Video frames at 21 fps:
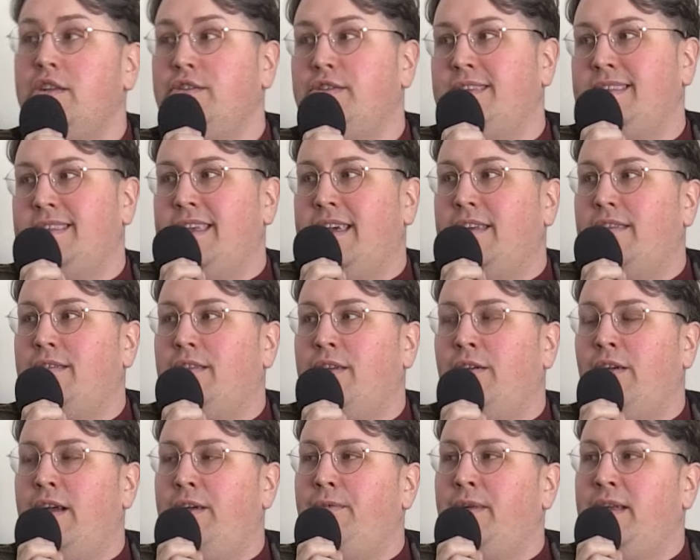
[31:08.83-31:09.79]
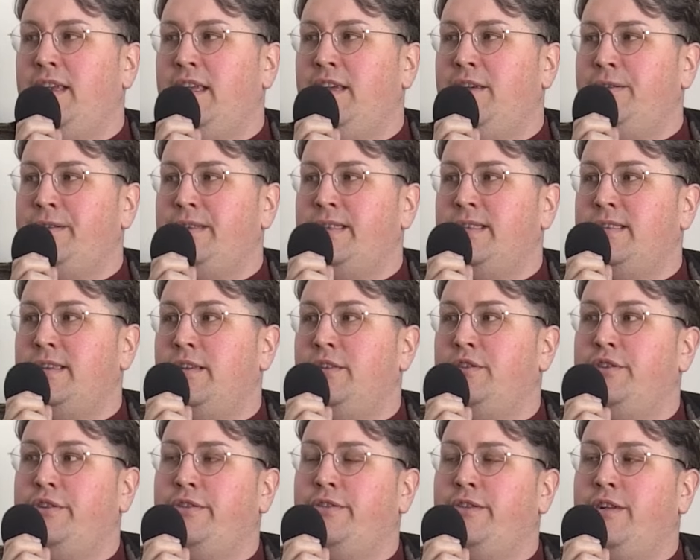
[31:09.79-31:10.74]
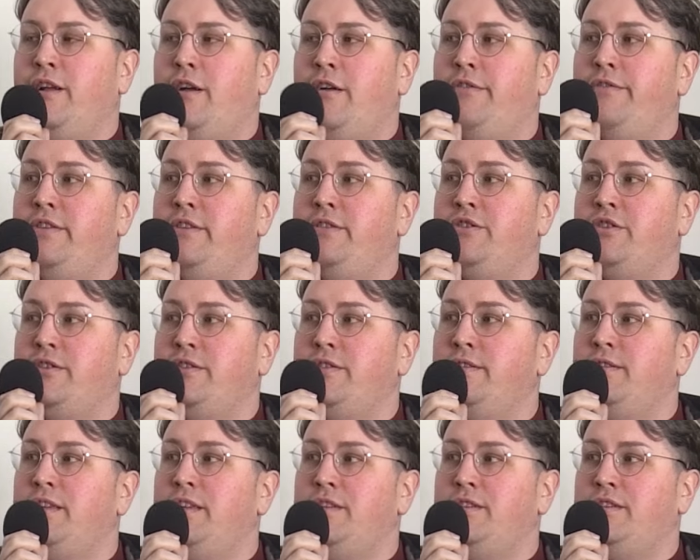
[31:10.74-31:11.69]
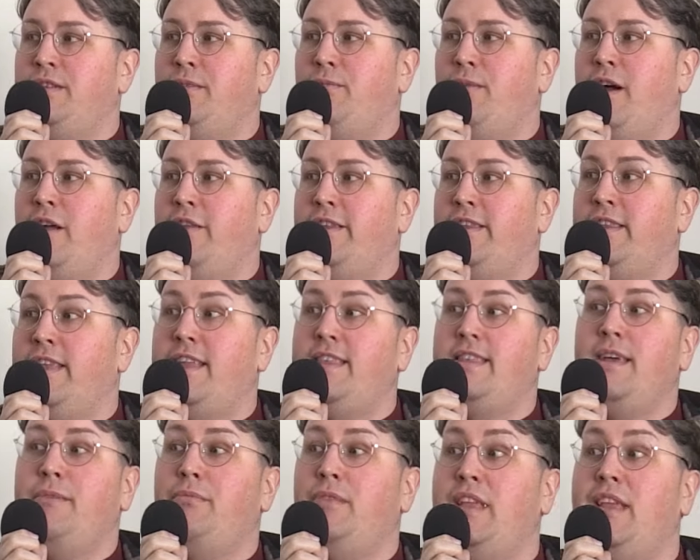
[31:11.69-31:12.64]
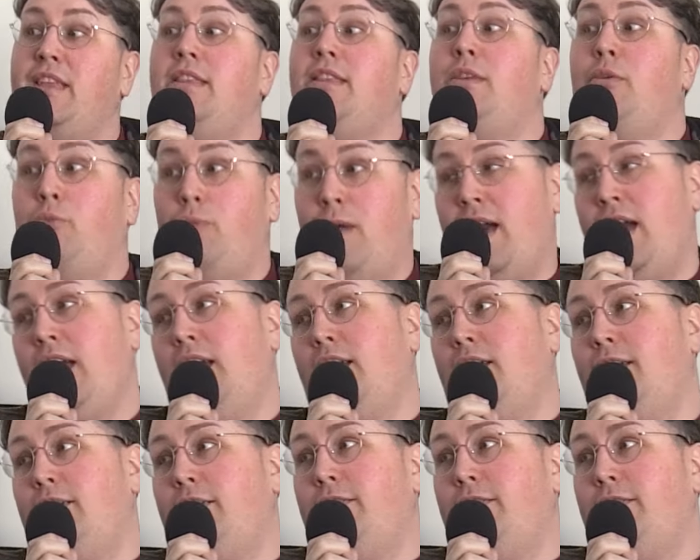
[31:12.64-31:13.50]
Just like the great Whitney Houston said, children are our future, teach them well and let them lead the way.